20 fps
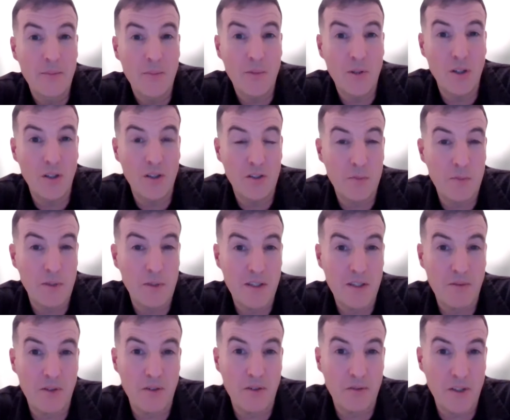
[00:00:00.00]
their
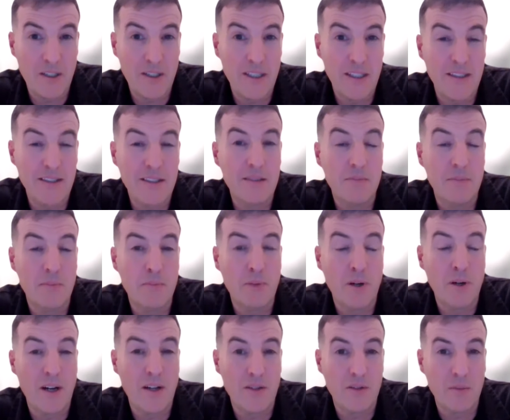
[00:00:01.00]
specific fitness
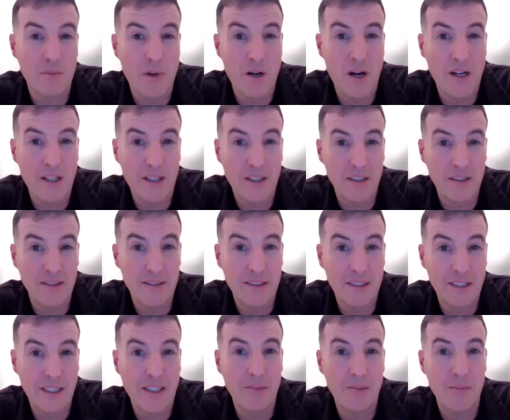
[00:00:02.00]
prior to embarking on
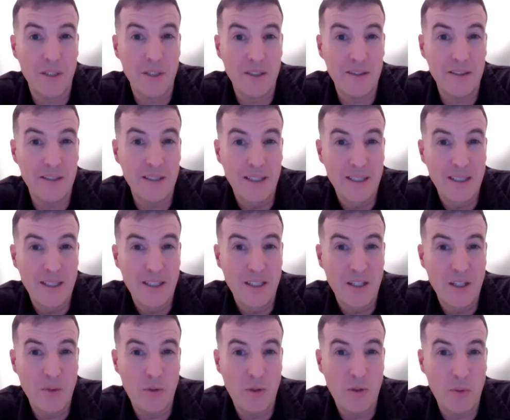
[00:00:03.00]
skiing because
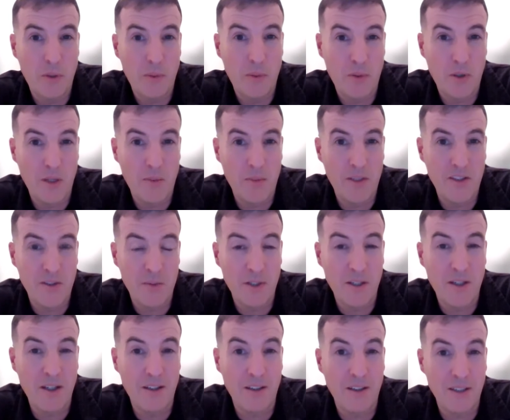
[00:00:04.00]
it could be a pretty
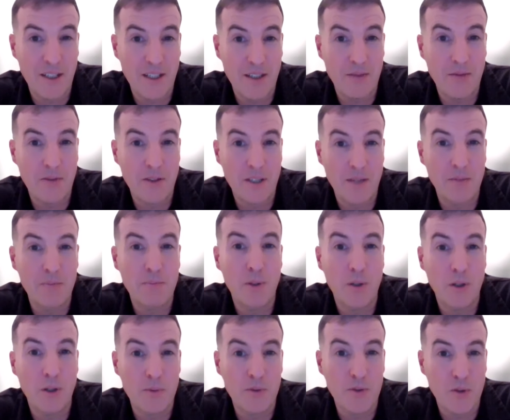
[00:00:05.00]
miserable holiday if they
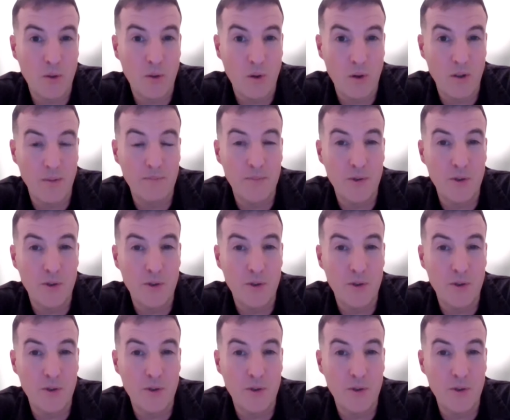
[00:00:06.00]
pull up sore